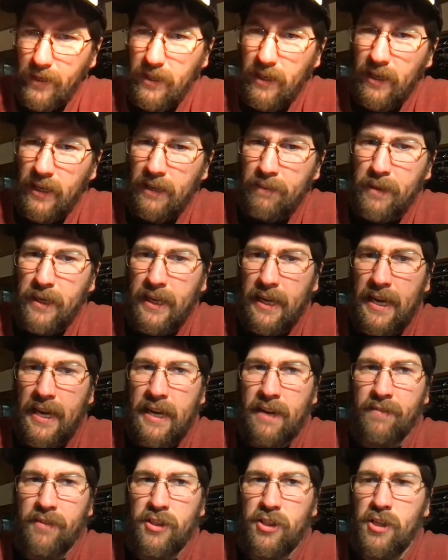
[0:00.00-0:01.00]
They make a heck
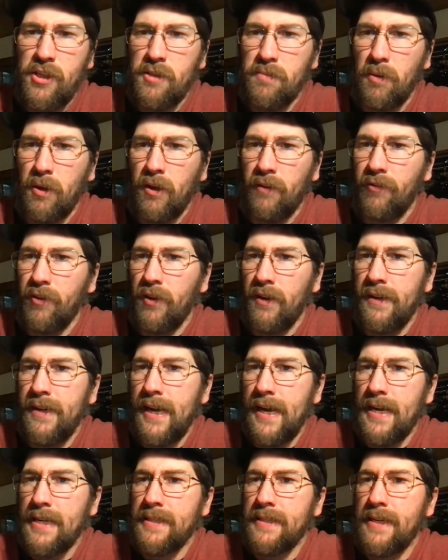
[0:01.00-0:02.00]
of a cheeseburger for a
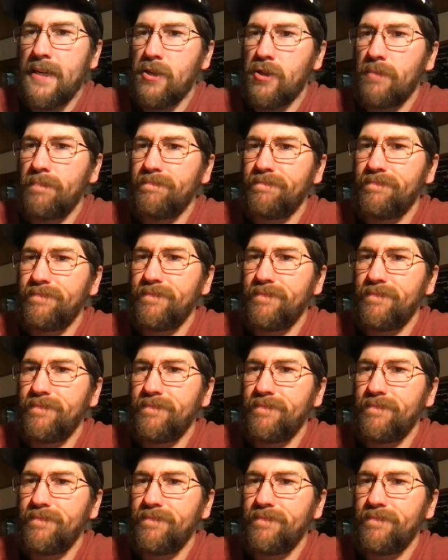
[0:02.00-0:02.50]
gas station.